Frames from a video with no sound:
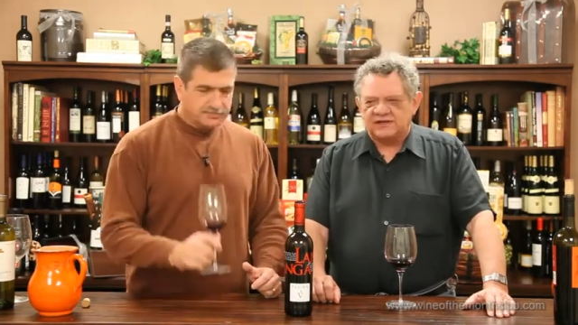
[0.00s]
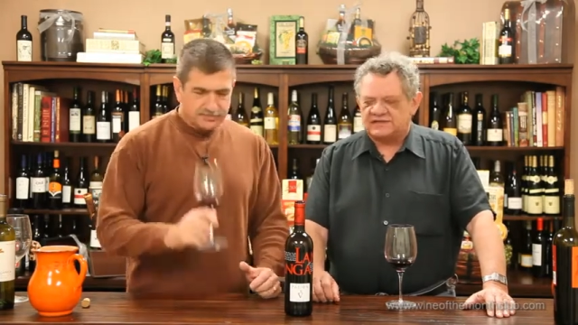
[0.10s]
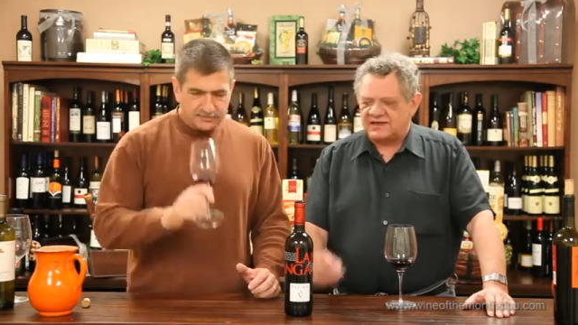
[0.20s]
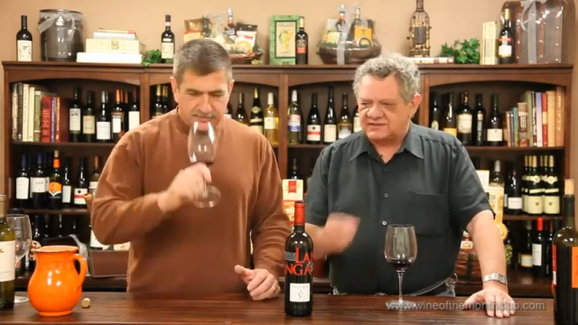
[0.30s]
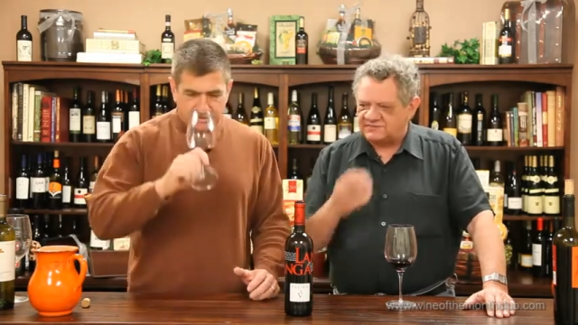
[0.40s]
Speaker 1: It's
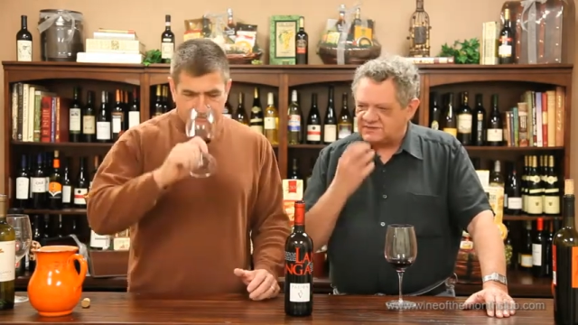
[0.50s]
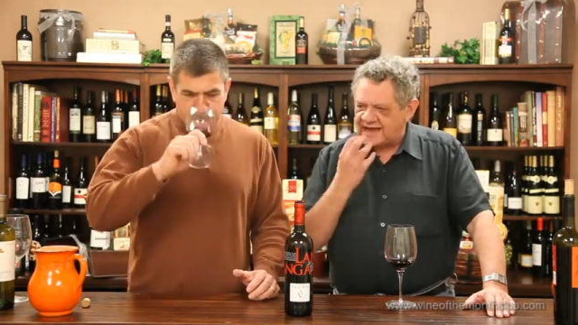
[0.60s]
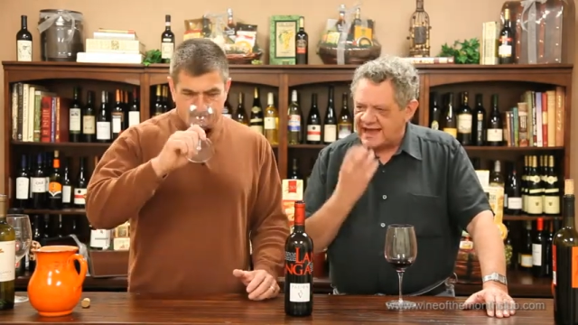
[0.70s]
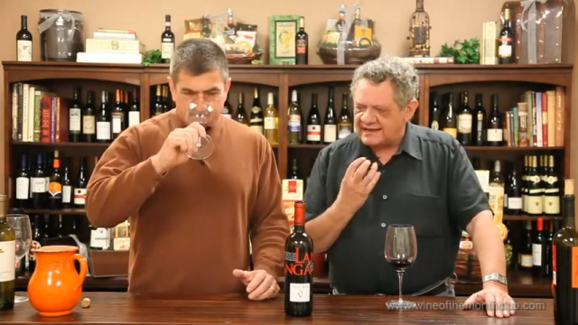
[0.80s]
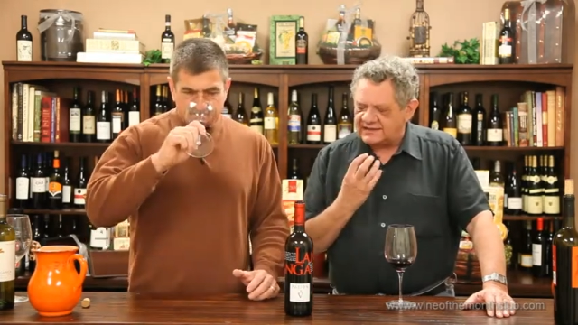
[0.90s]
got some
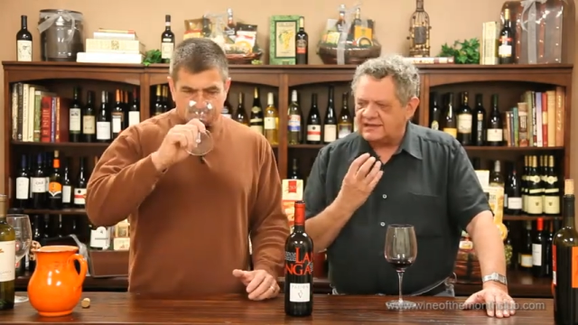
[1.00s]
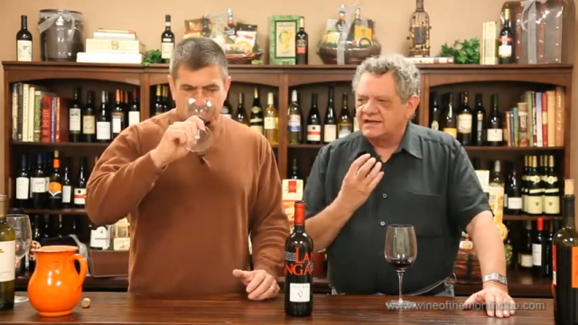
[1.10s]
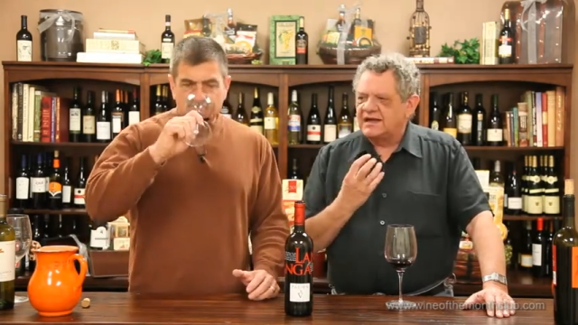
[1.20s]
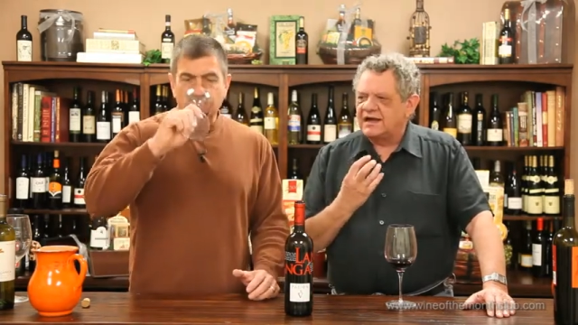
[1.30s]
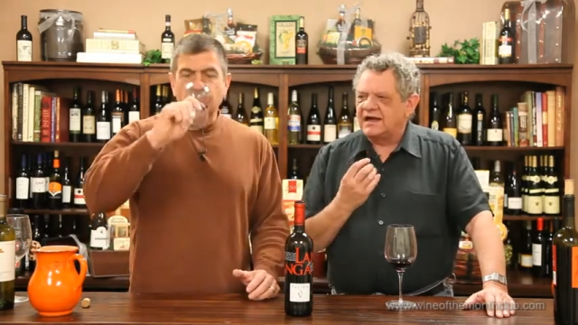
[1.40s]
tannic
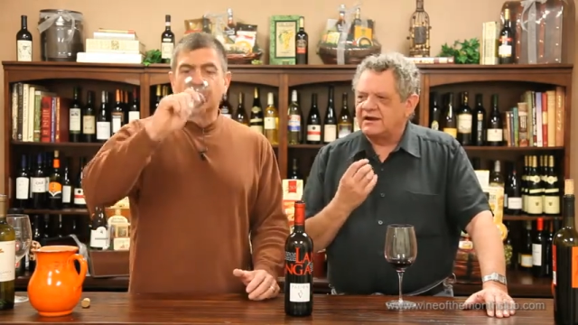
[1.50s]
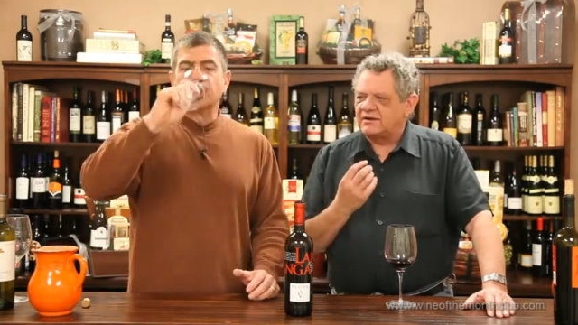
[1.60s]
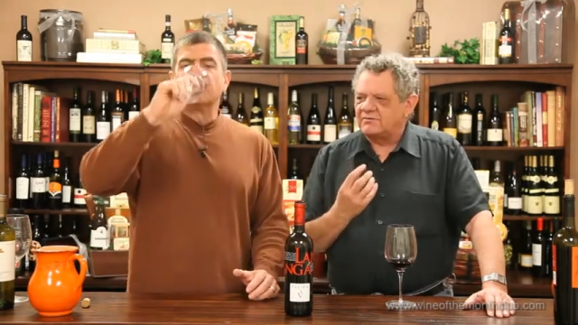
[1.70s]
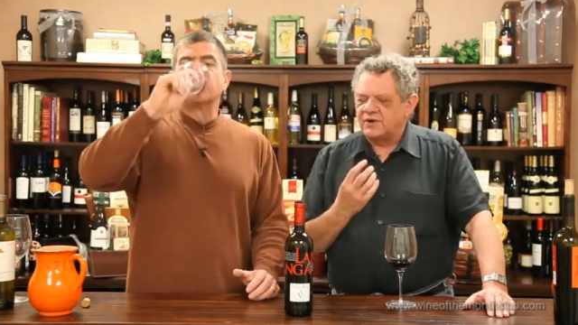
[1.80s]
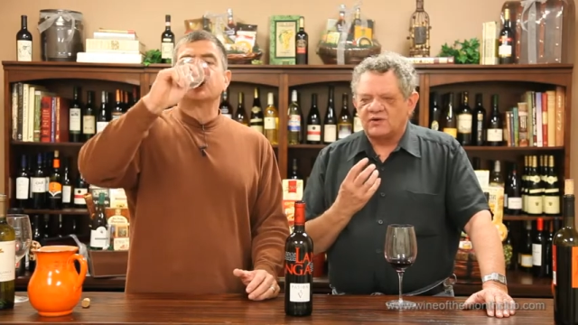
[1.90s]
uh,
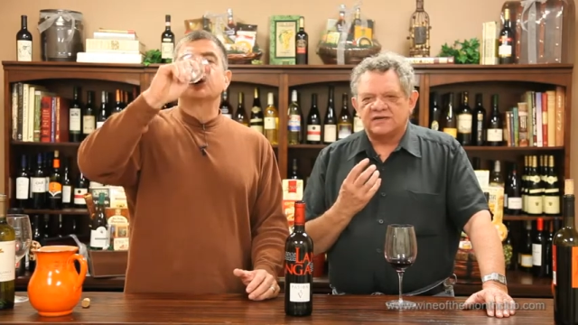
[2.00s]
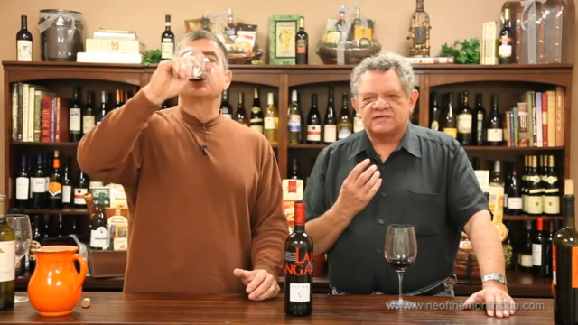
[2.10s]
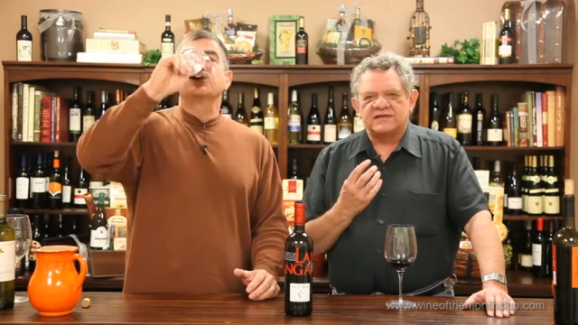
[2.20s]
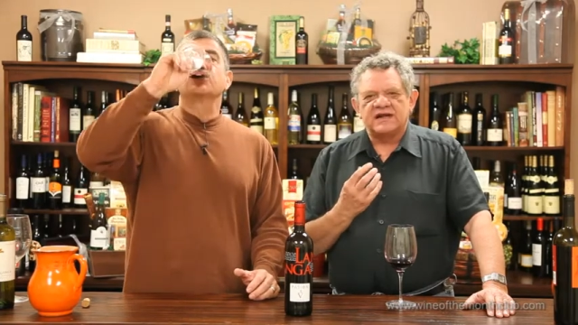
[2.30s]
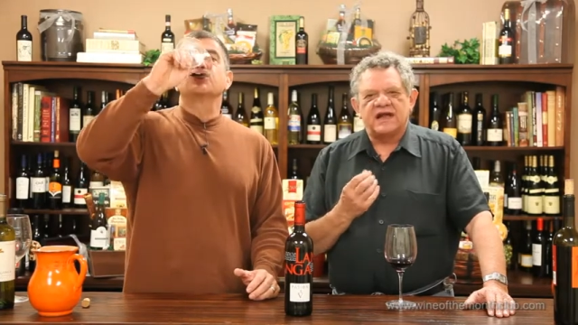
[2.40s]

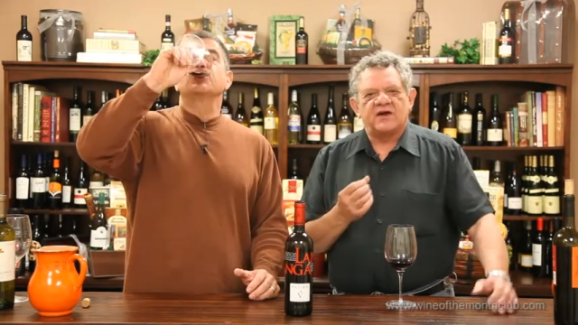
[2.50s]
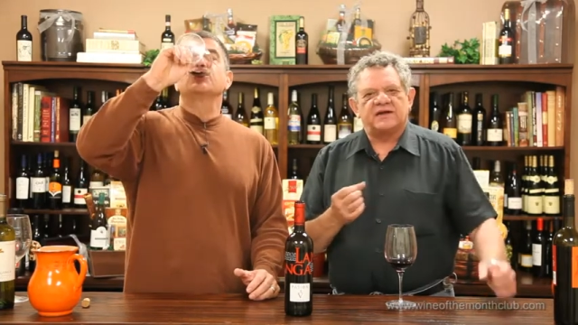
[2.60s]
components in there.